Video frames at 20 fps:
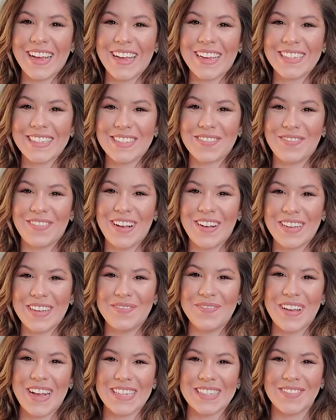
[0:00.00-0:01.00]

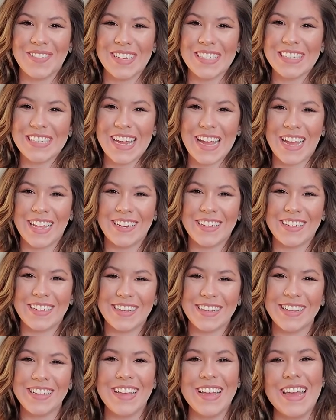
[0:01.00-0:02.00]
Welcome back to my
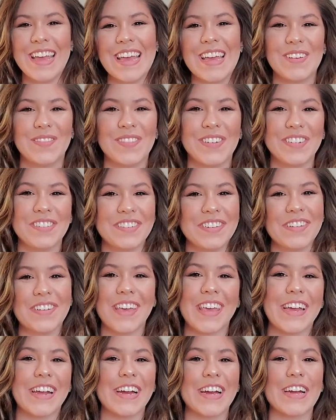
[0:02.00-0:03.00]
channel. If you're new
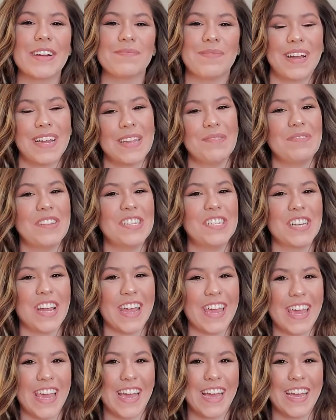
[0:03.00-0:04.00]
here, my name is
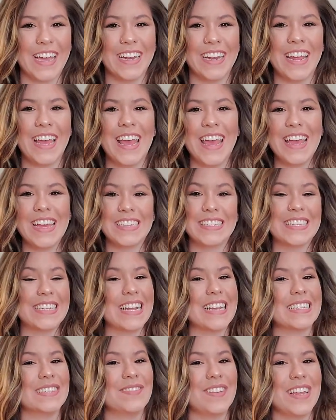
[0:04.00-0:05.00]
Cheyenne.
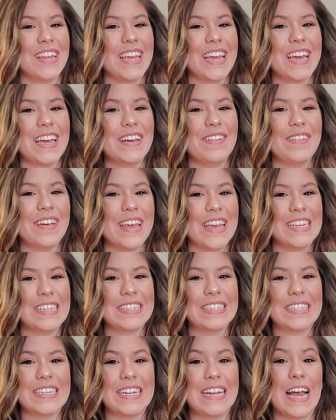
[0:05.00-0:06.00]
Today's video
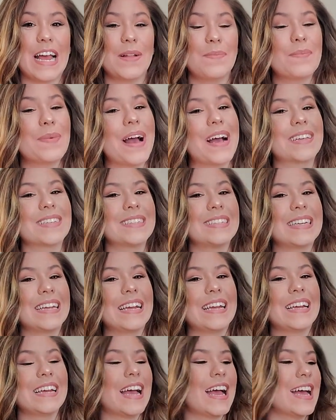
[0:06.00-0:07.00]
is an
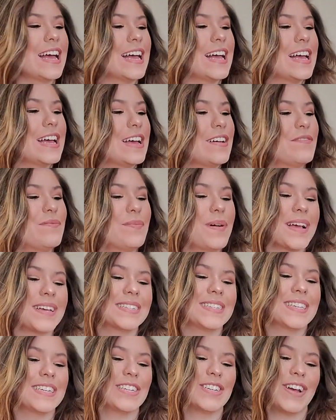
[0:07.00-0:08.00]
unboxing of
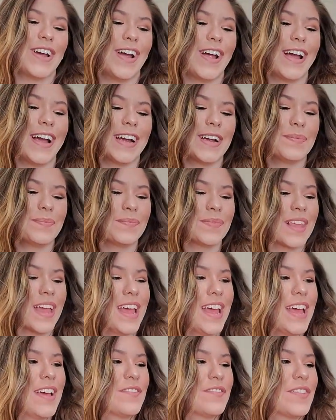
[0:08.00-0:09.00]
BoxyCharm
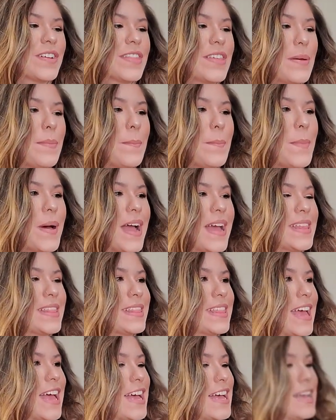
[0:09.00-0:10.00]
for the
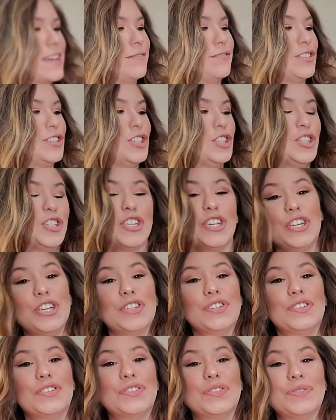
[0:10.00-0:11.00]
month of
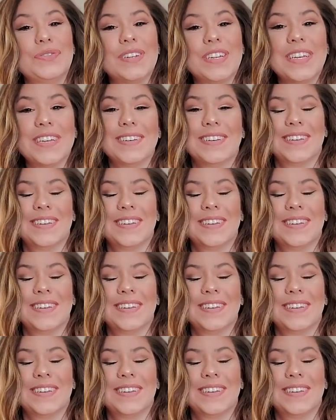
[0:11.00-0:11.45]
June.